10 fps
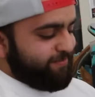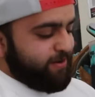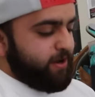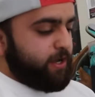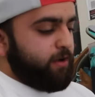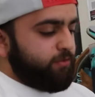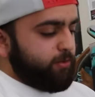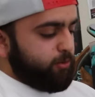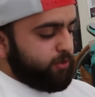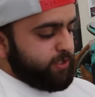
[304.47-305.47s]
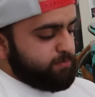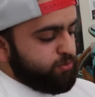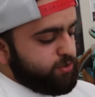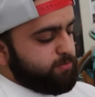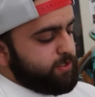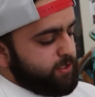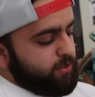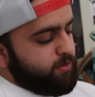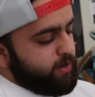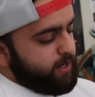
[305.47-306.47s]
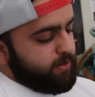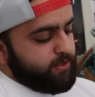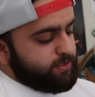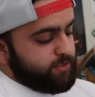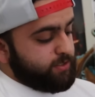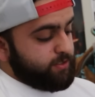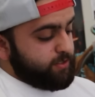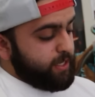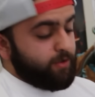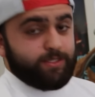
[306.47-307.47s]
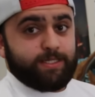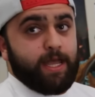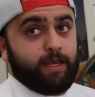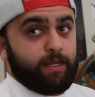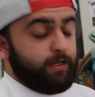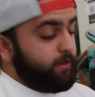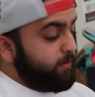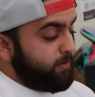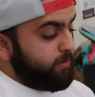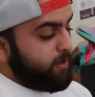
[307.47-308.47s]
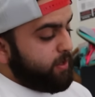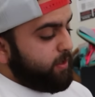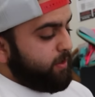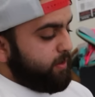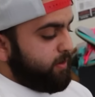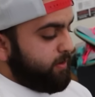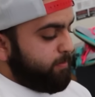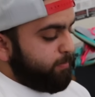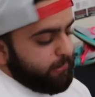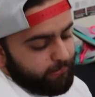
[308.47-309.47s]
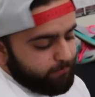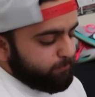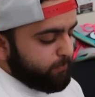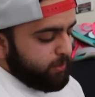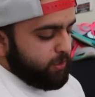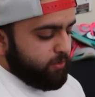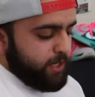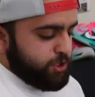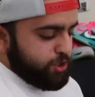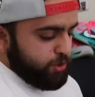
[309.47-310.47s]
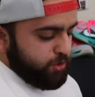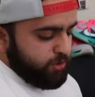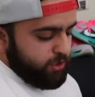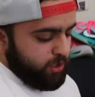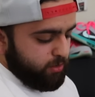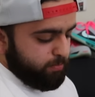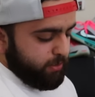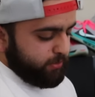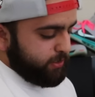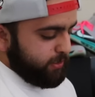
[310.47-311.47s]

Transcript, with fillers: very comfortable. This Boost material right here is just outstanding, you know. Um, but great shoe, you know, built